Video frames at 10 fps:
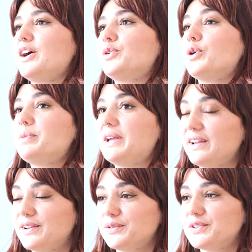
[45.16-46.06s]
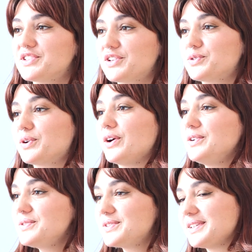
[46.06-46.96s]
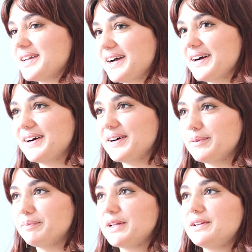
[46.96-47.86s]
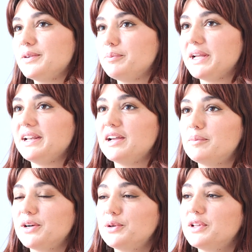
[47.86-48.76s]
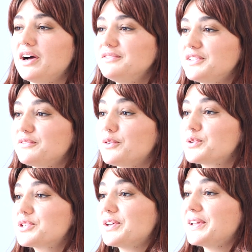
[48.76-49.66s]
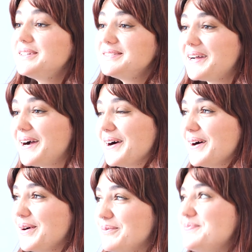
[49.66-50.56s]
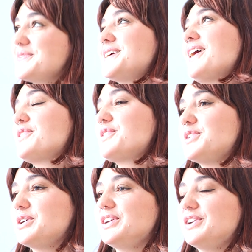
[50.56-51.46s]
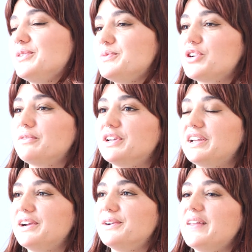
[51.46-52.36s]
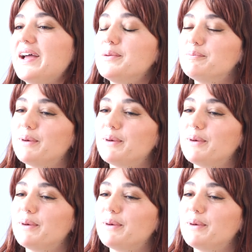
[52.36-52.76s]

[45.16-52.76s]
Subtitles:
I grew up here on the Central Coast. Been here my whole life, unfortunately. Other than travelling here and there.